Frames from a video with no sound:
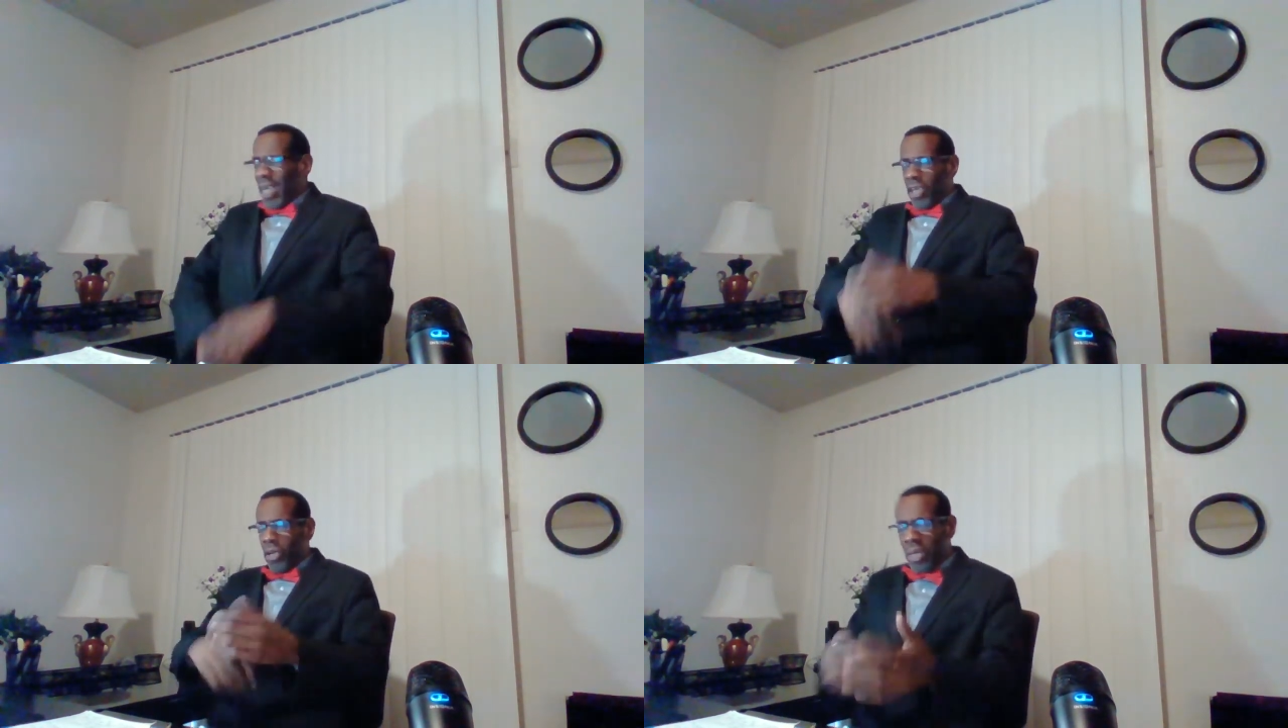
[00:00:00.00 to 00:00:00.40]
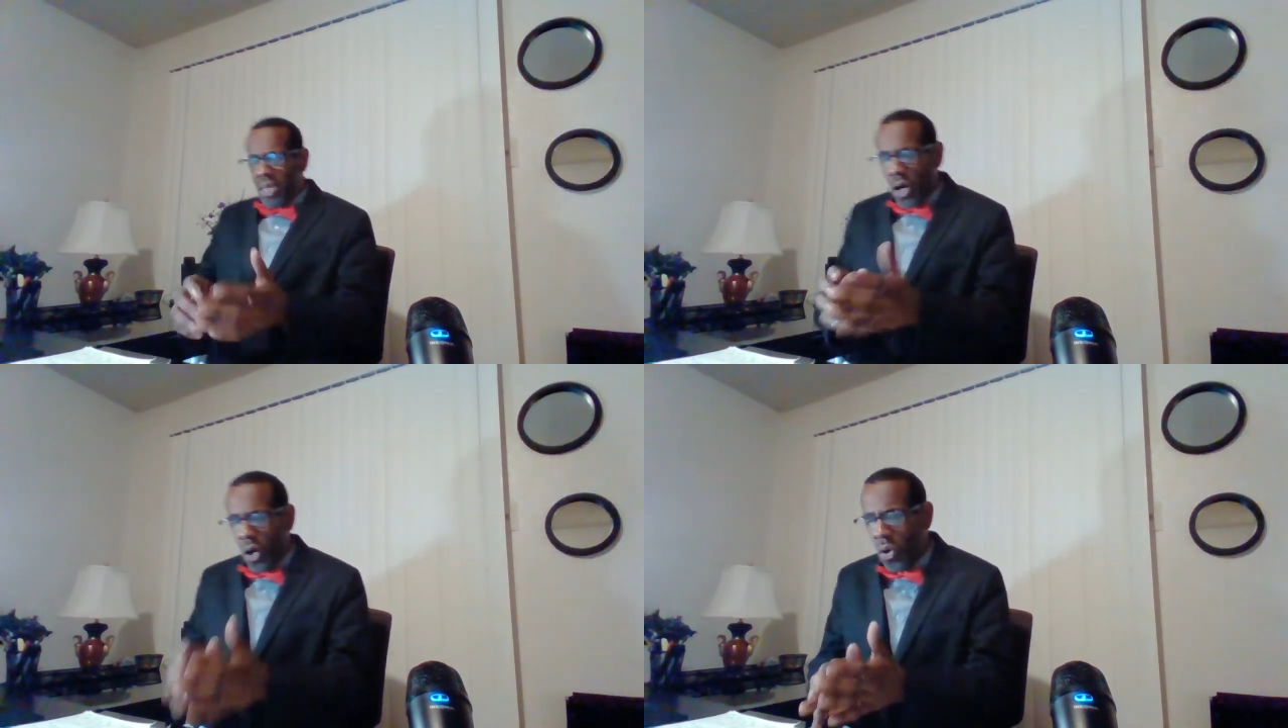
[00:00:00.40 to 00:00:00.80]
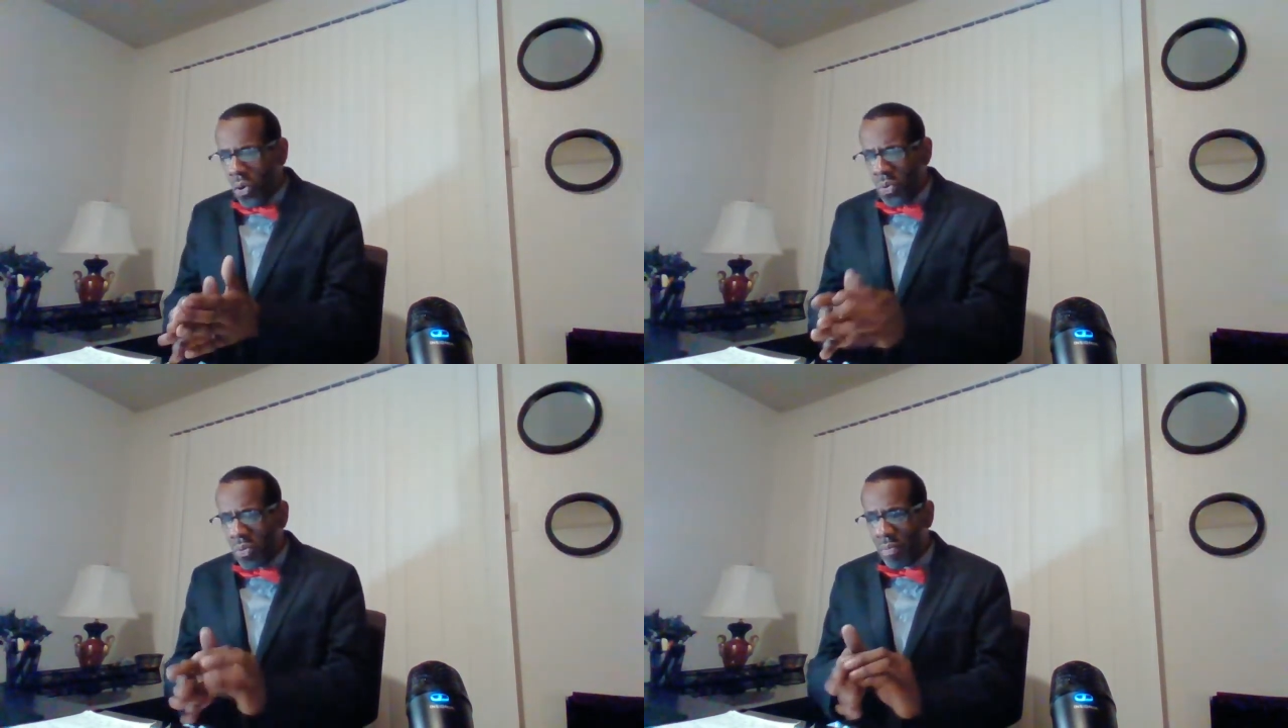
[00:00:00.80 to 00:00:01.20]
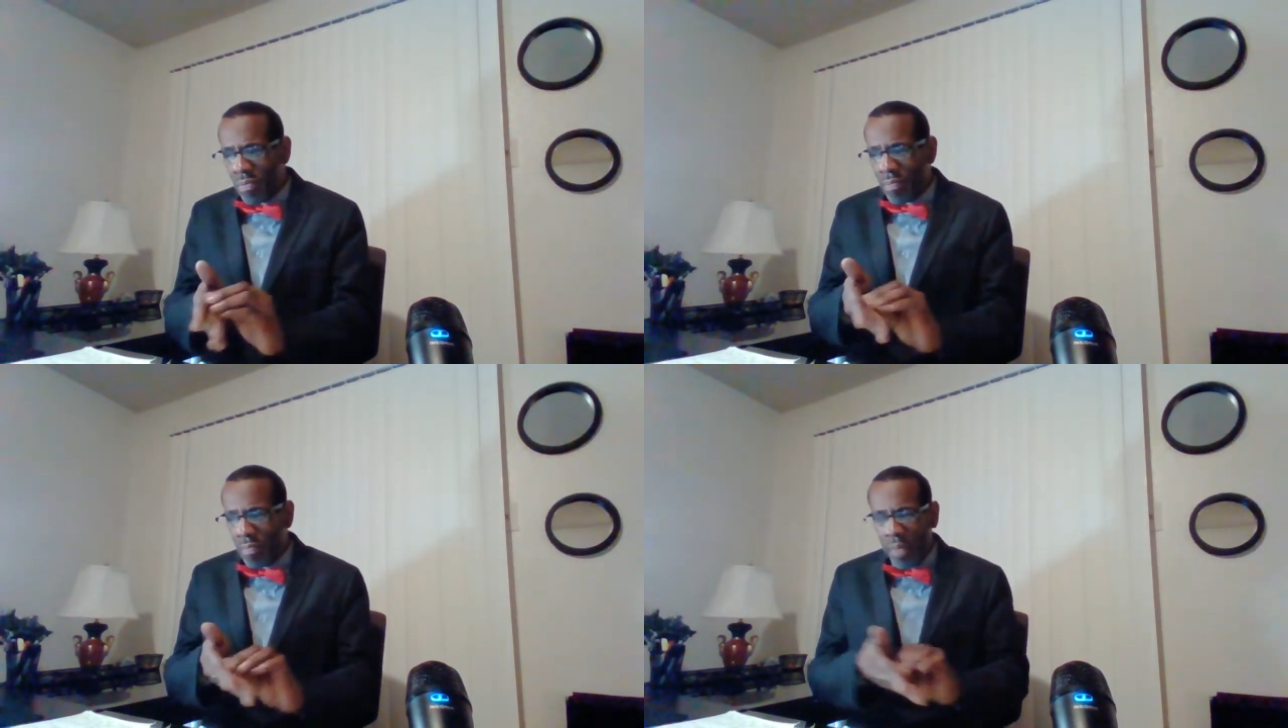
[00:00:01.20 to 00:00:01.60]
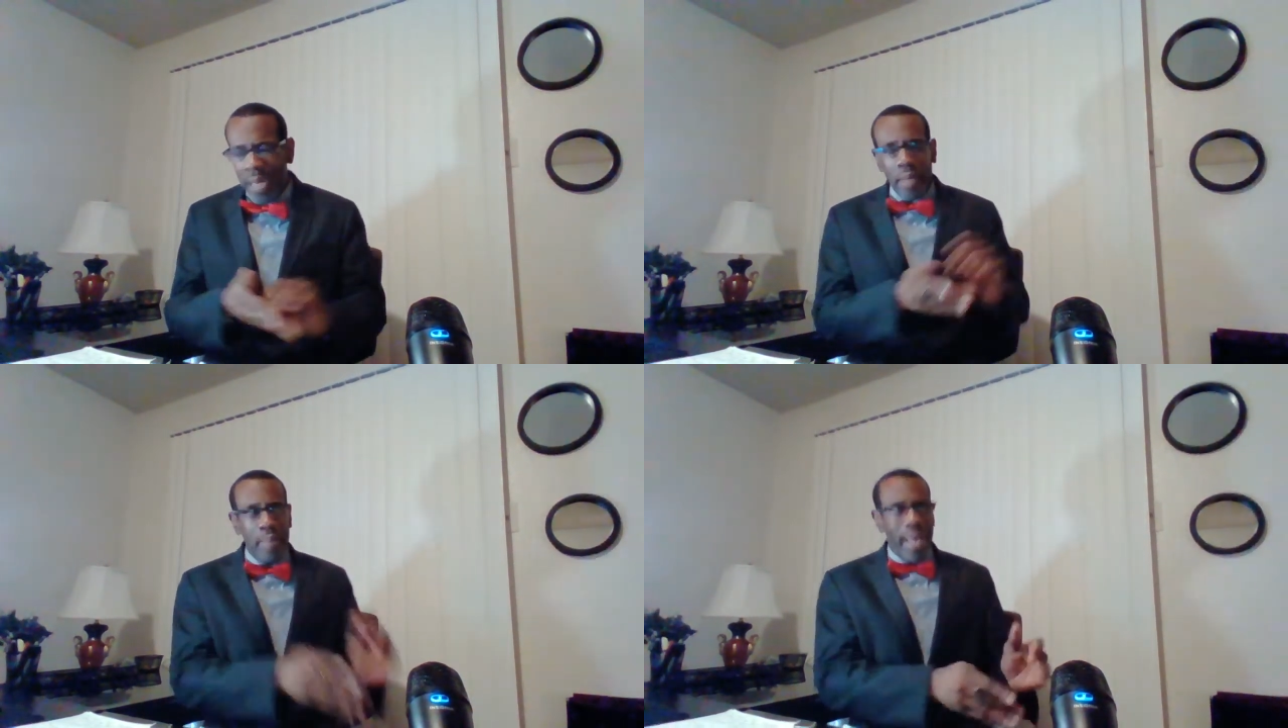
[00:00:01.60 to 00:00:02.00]
You're gonna hold
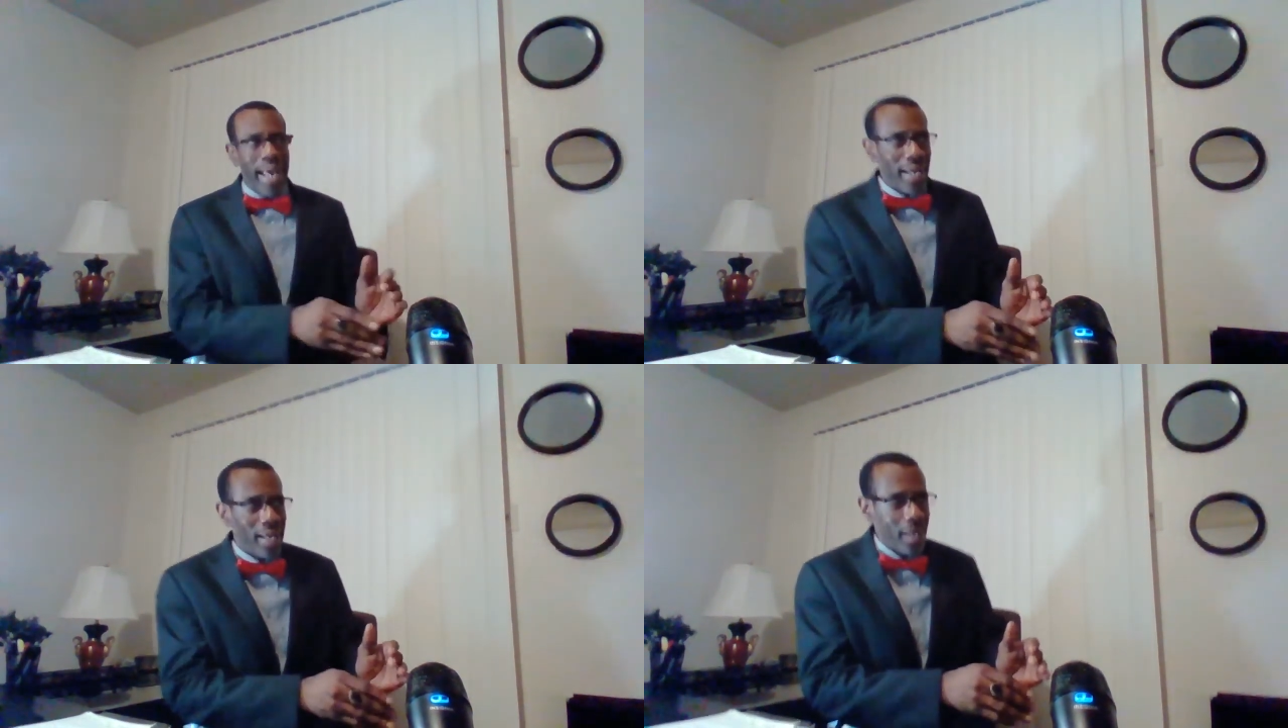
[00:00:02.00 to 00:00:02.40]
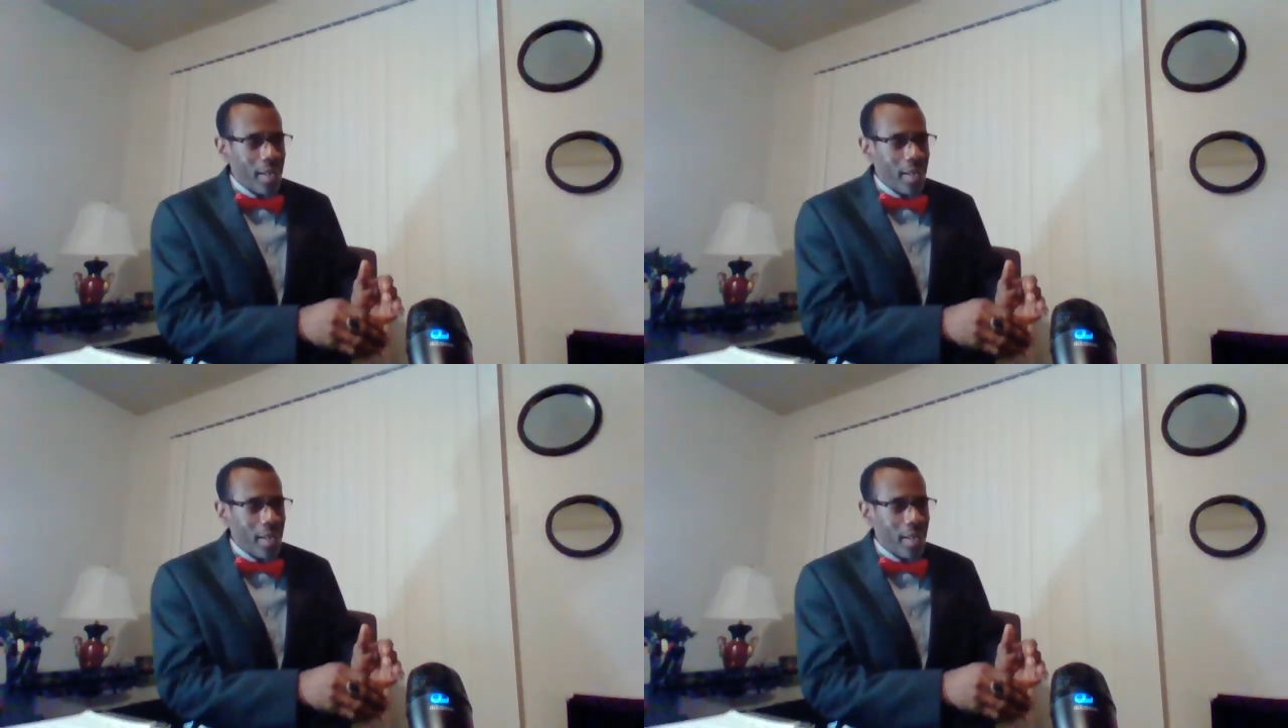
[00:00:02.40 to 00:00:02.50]
money back